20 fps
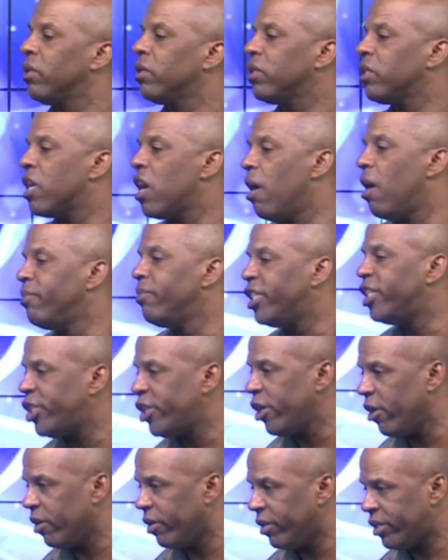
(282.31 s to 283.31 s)
come to
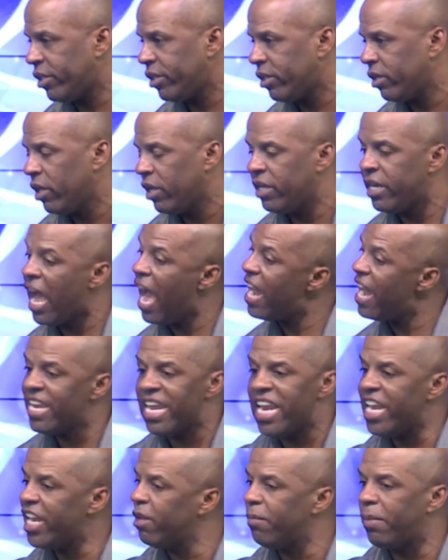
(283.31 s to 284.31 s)
church, not
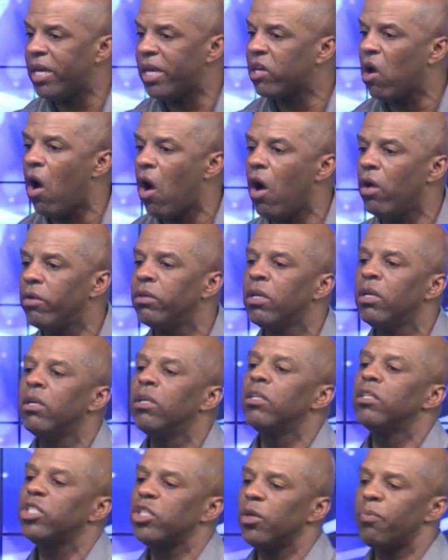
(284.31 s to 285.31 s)
needing to be caught,
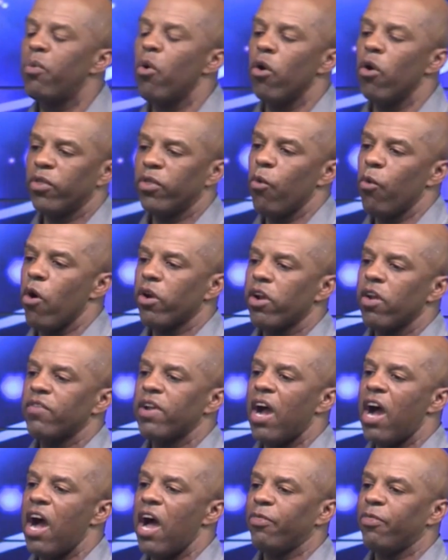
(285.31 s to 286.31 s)
support the work of
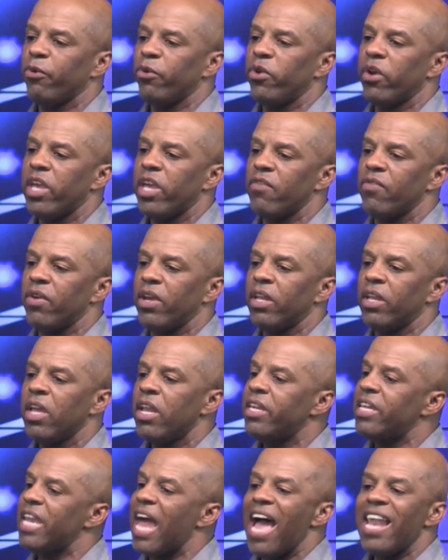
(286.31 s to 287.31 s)
God through your giving,
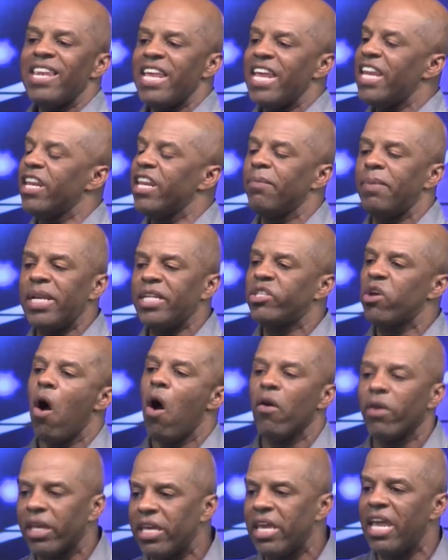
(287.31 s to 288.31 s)
not needing to be
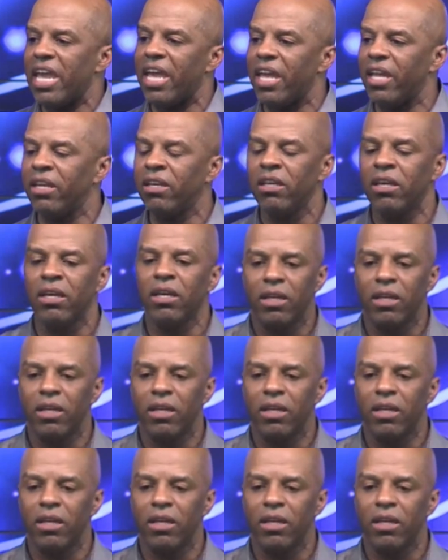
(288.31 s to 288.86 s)
taught again,